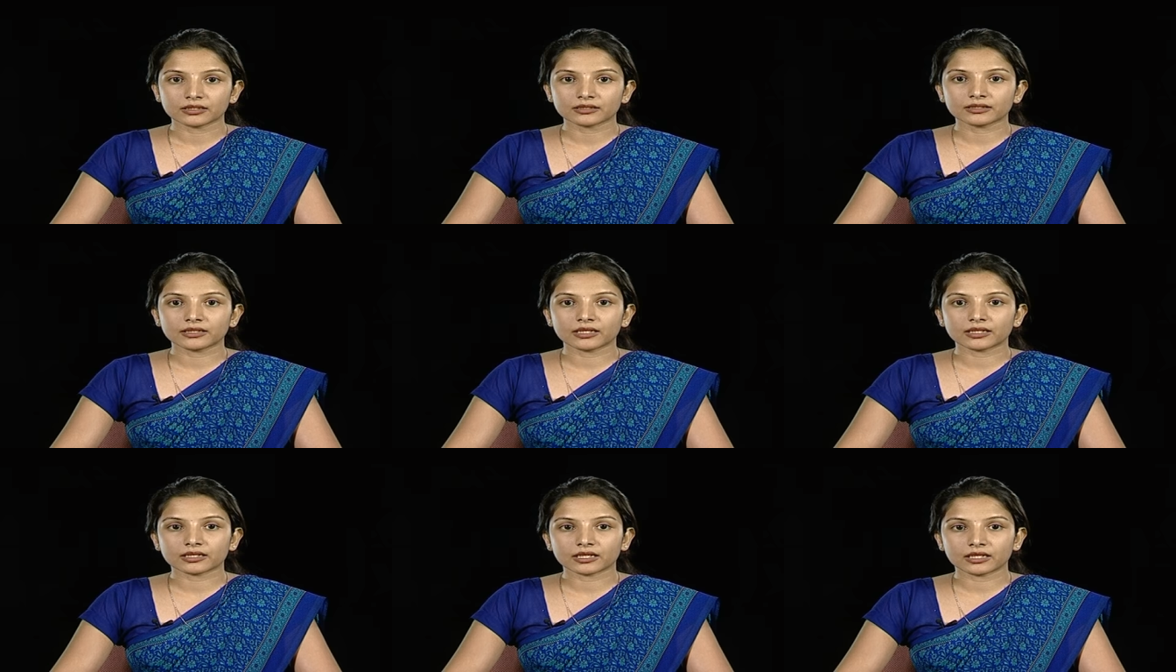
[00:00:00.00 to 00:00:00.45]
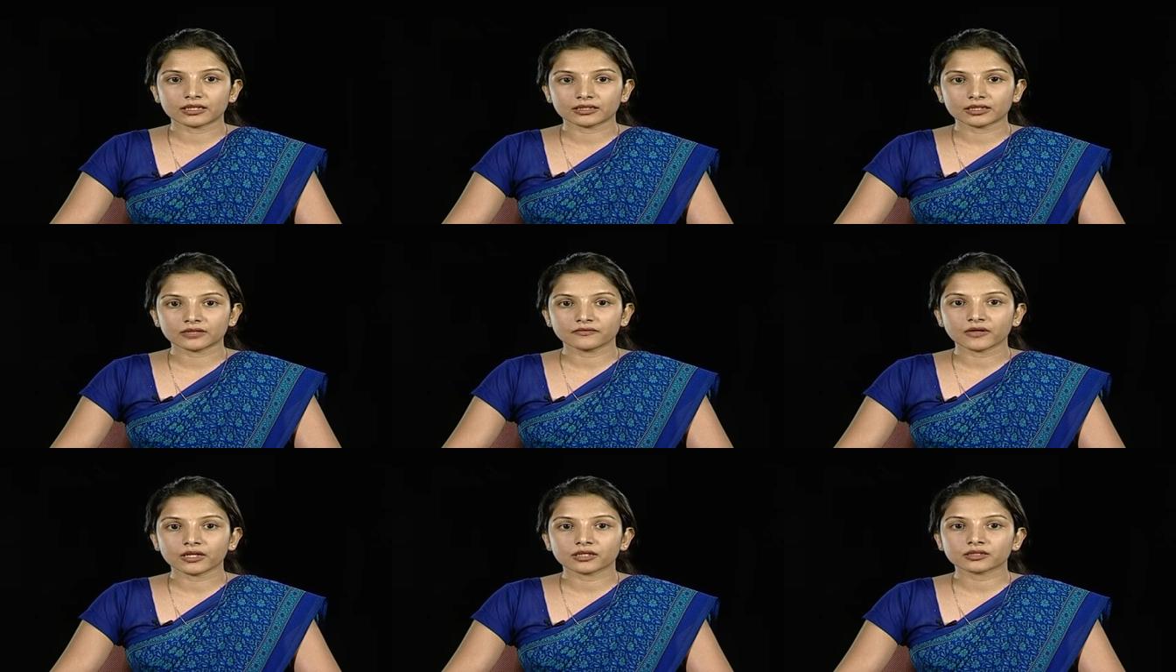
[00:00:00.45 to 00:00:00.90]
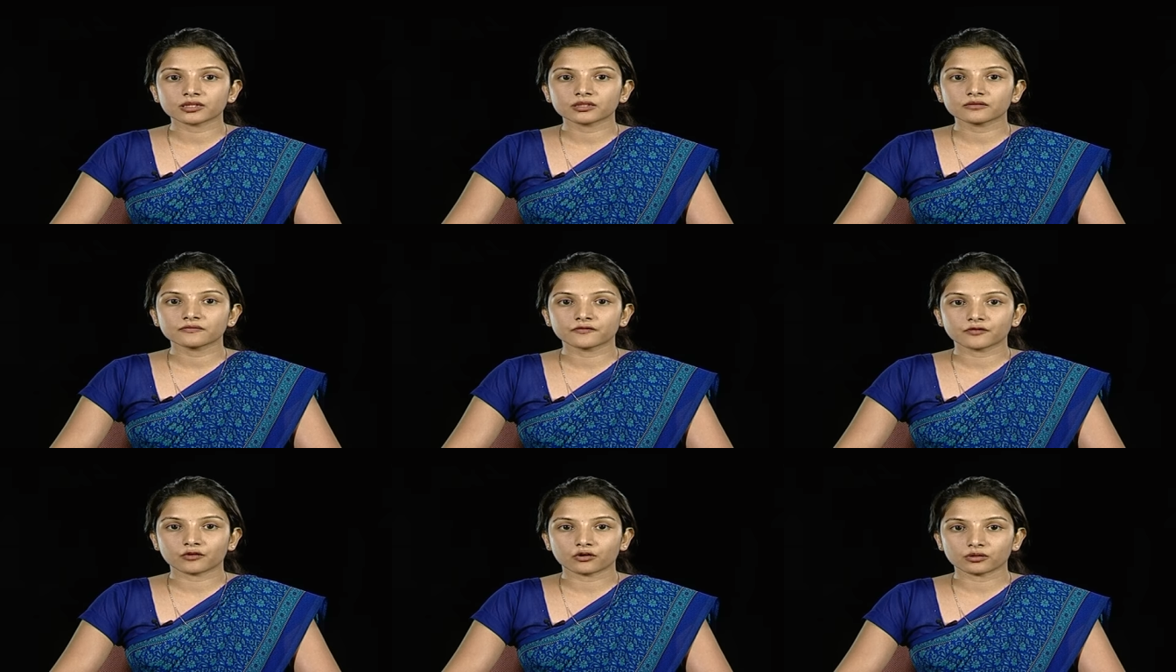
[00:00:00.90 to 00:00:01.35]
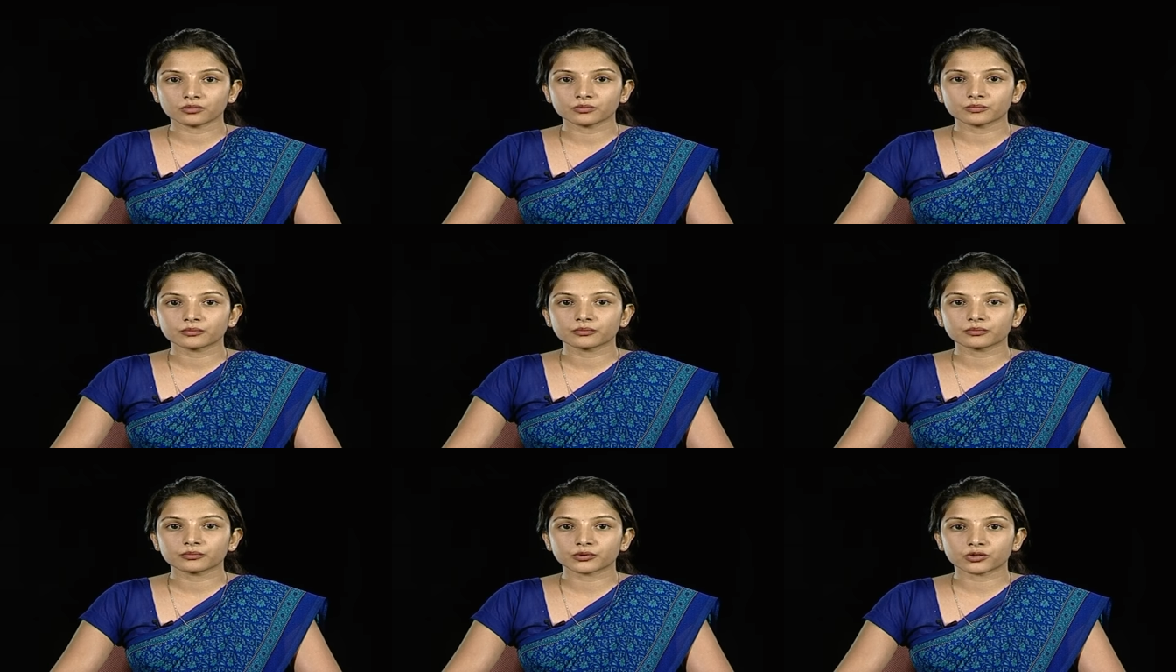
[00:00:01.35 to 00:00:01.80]
They are cultivated for
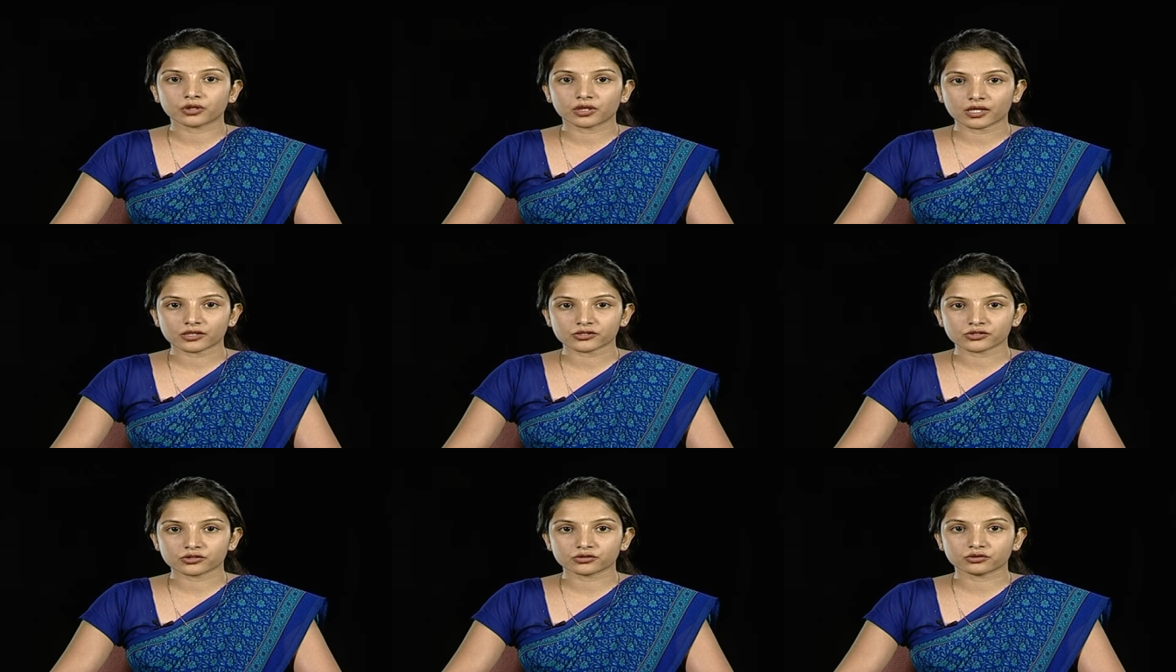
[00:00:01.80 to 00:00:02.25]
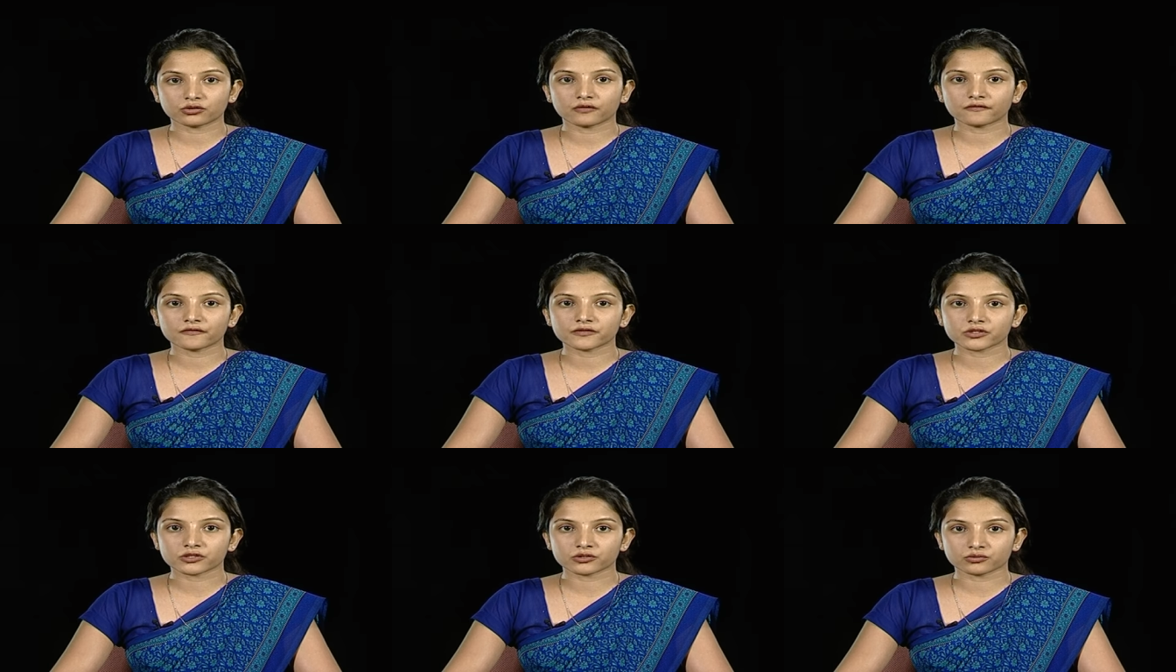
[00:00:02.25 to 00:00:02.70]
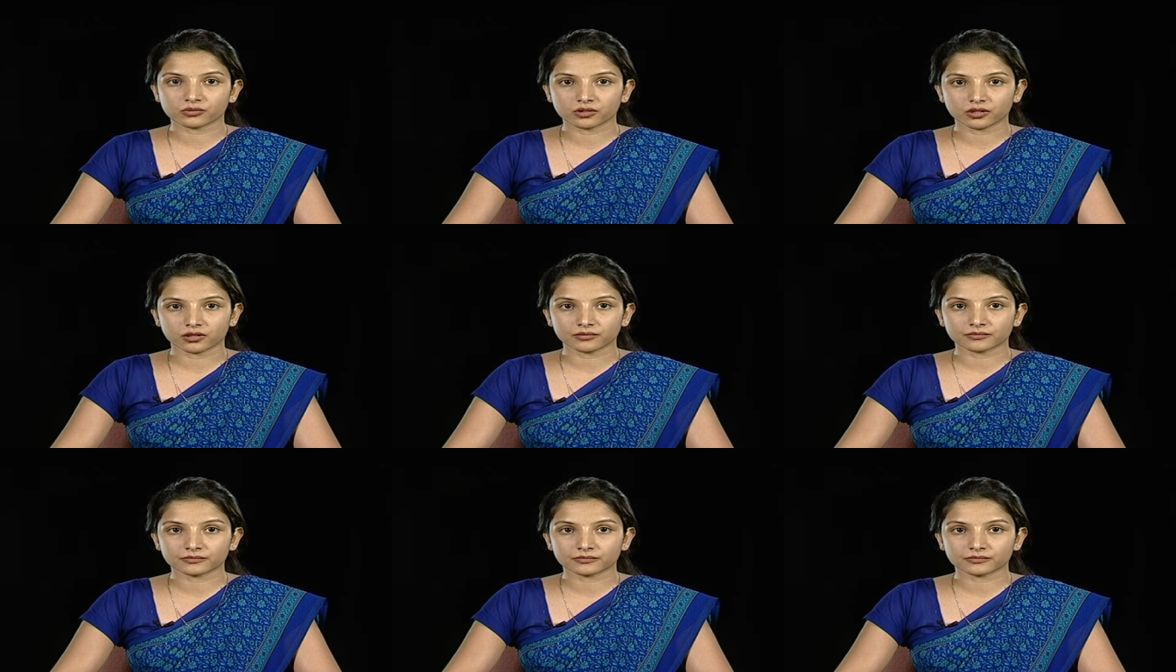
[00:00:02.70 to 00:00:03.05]
production of sugar.